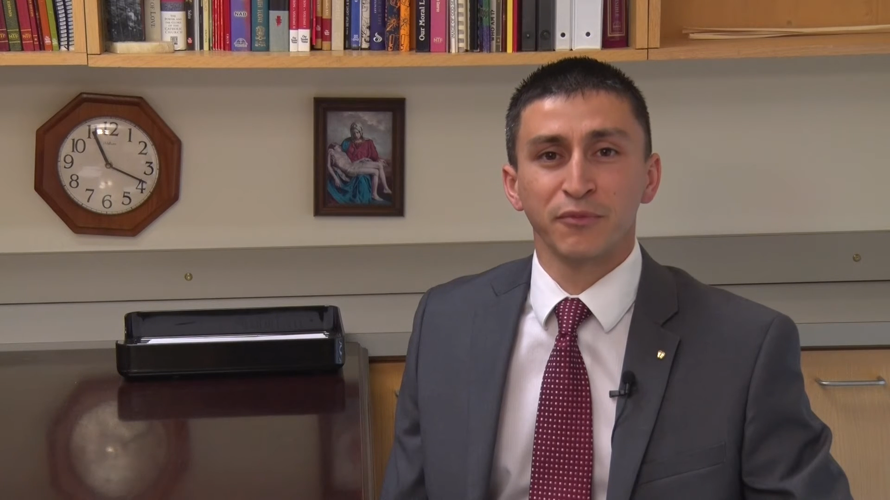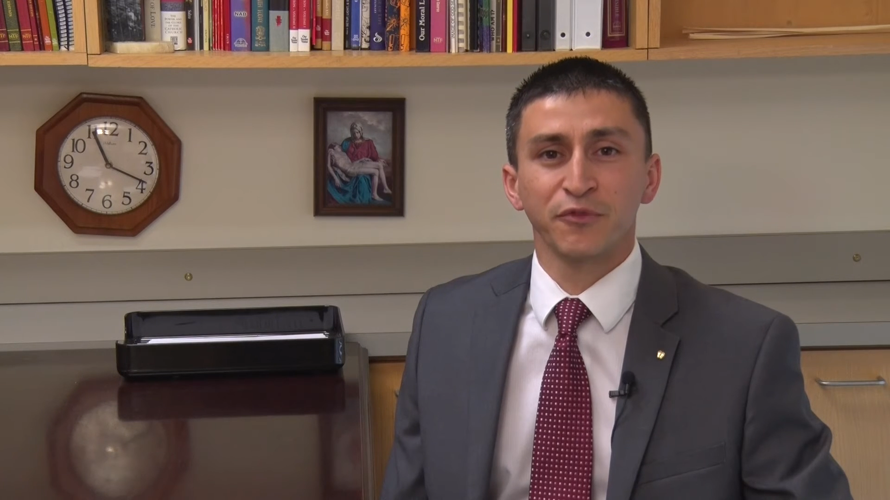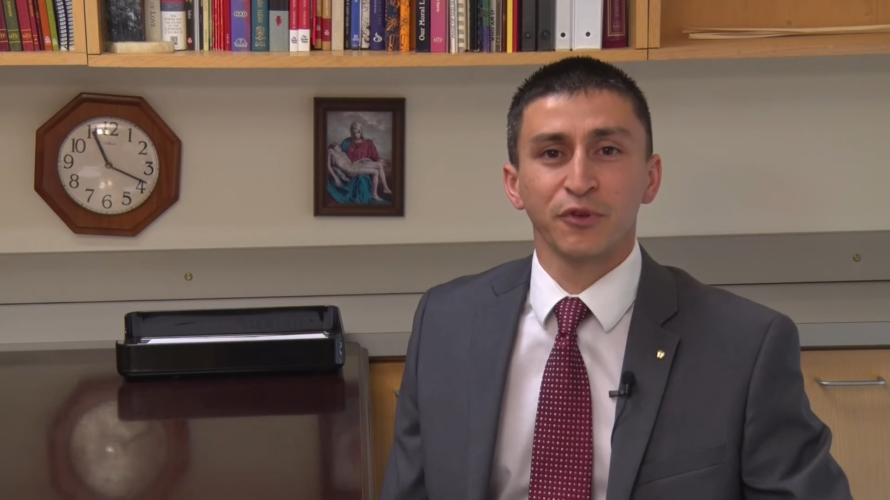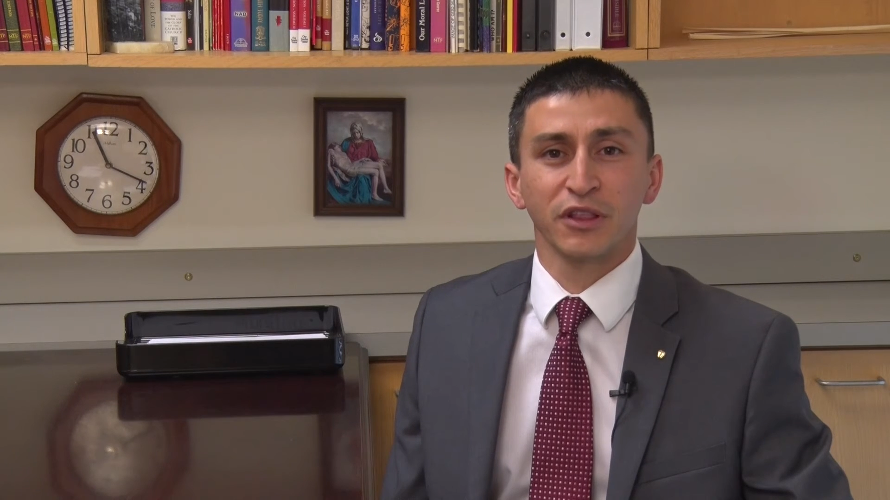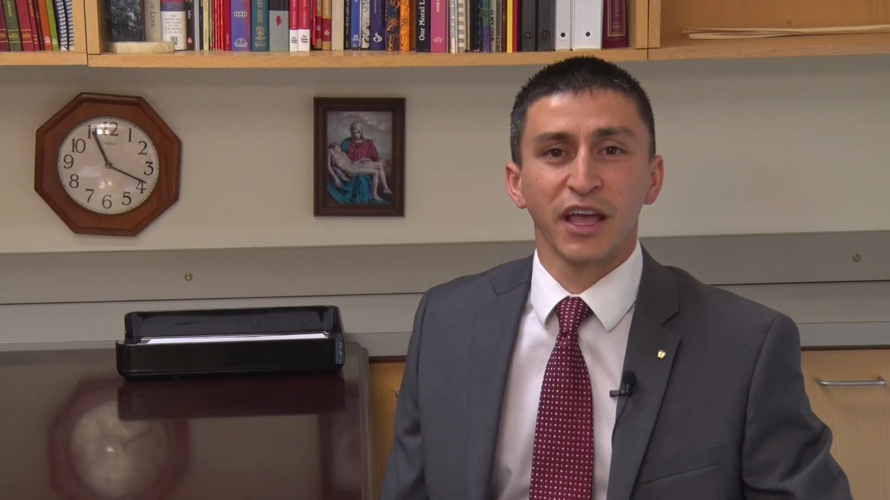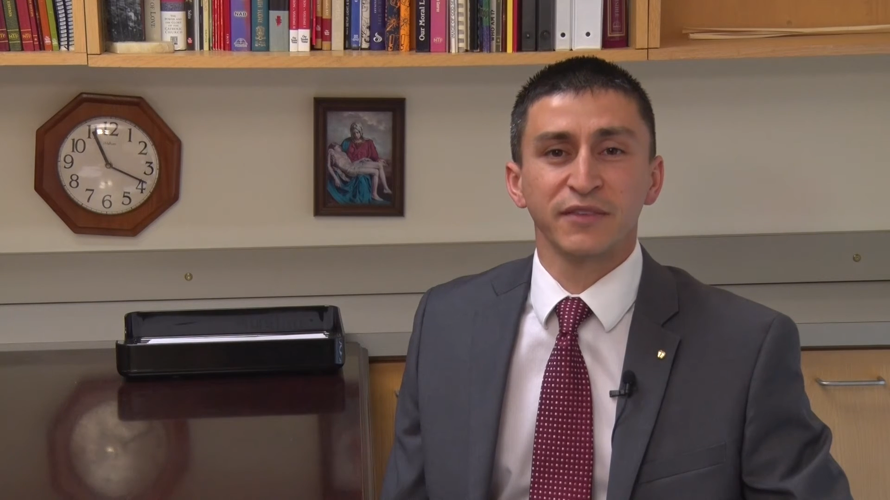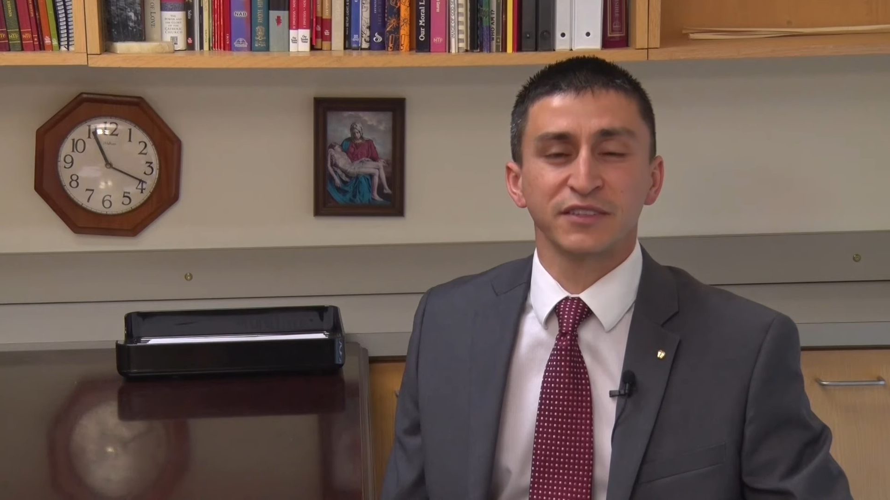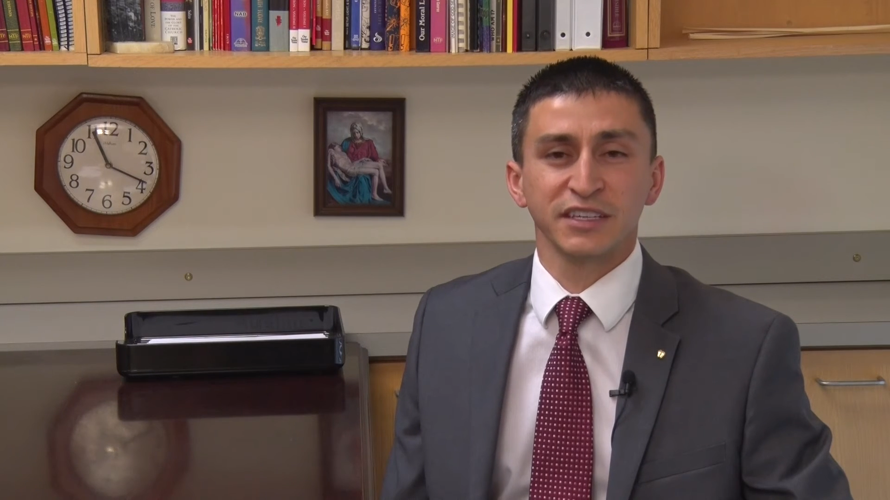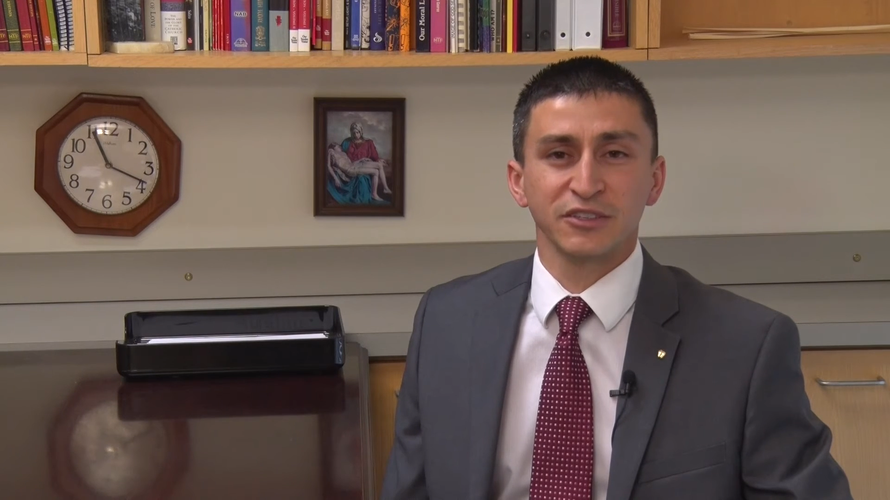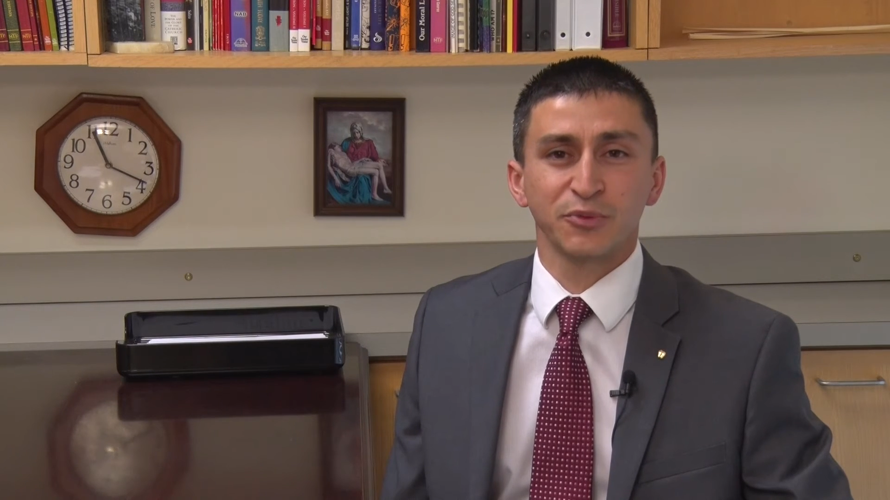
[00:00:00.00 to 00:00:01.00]
for a life
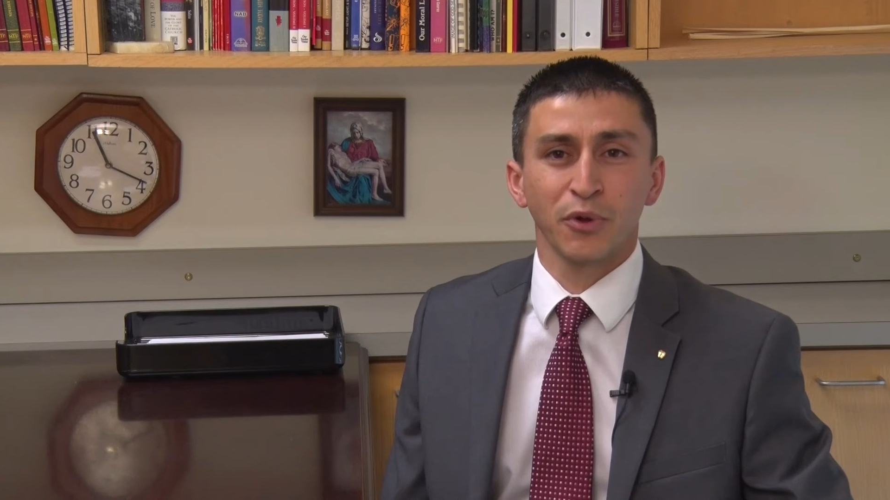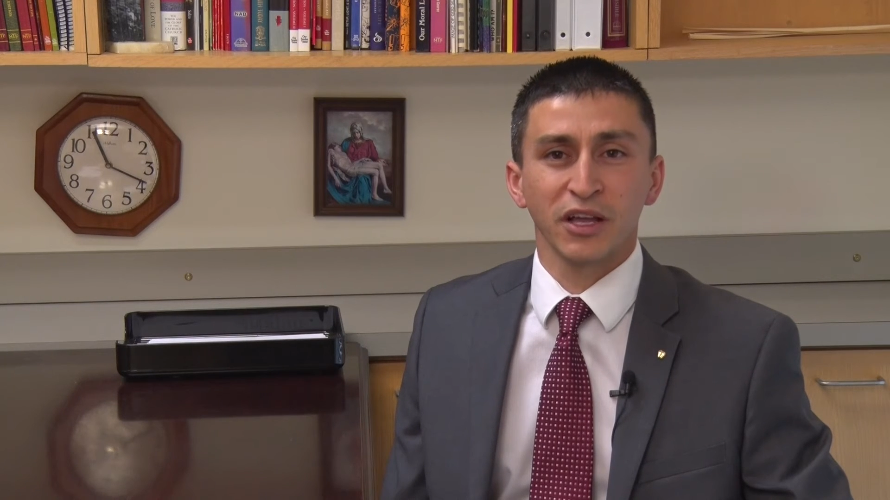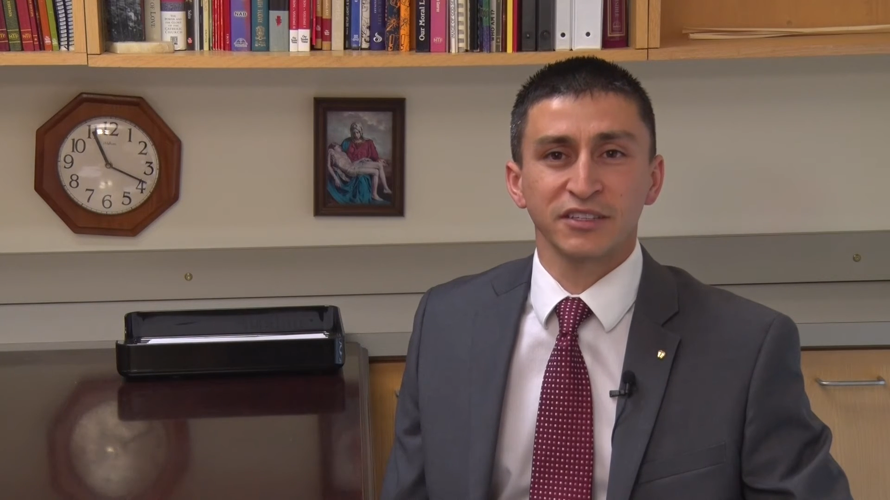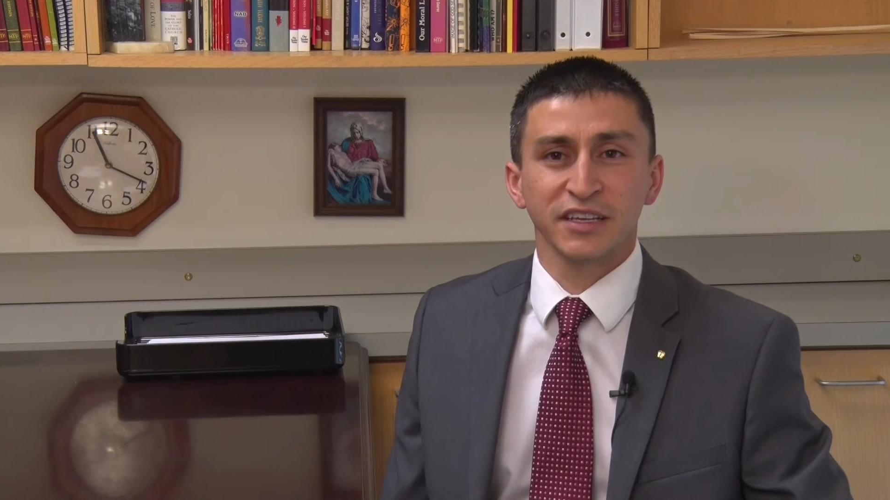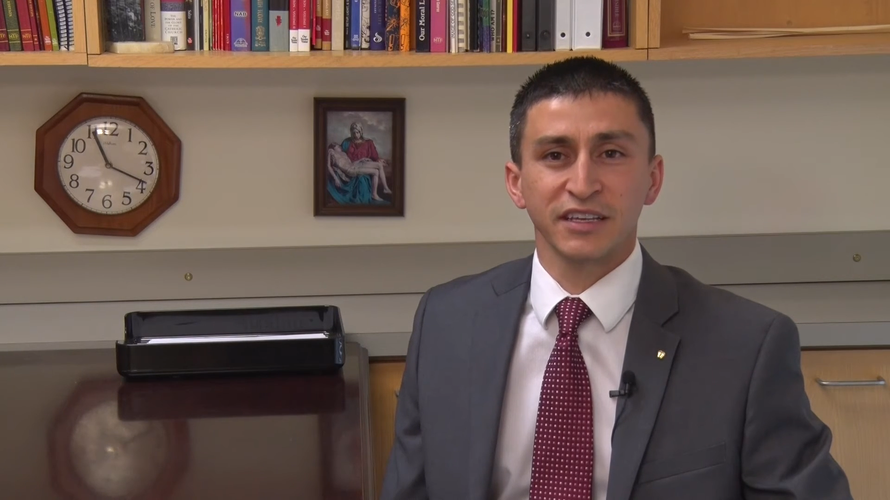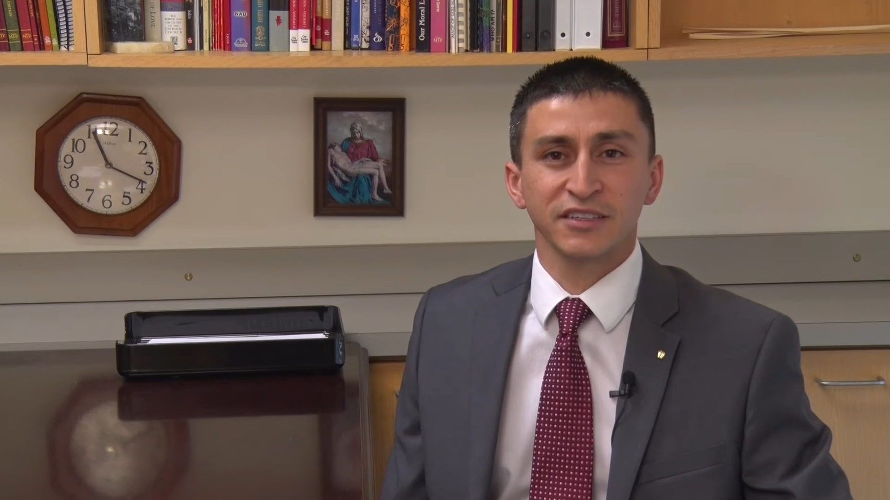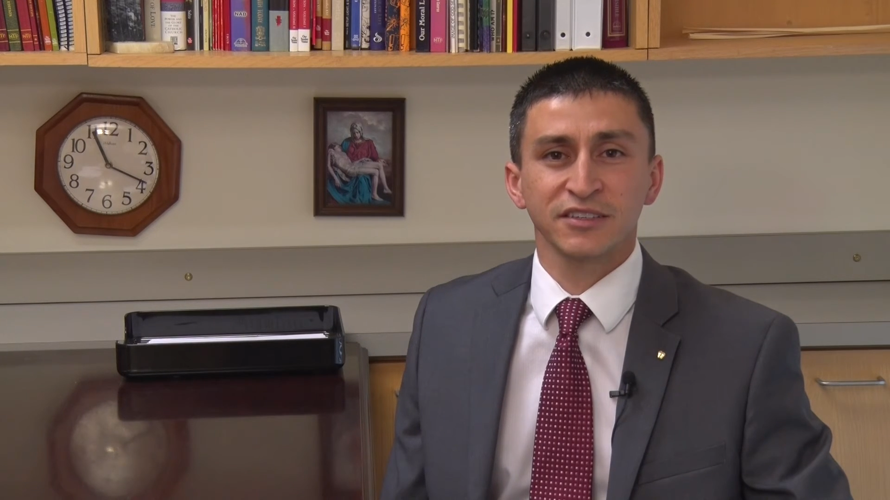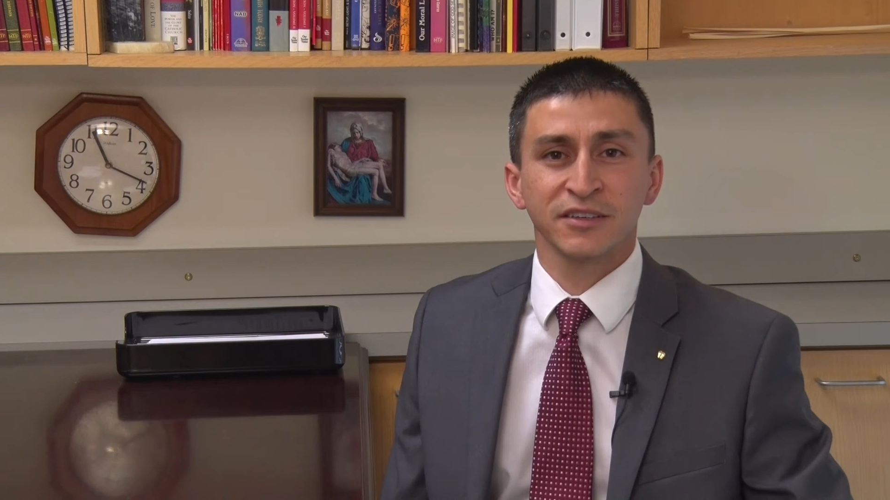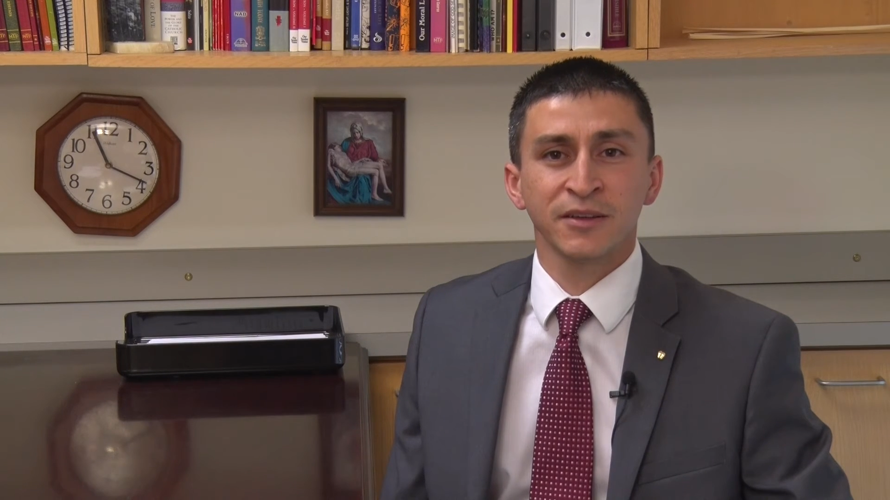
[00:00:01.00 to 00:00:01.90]
sentence process.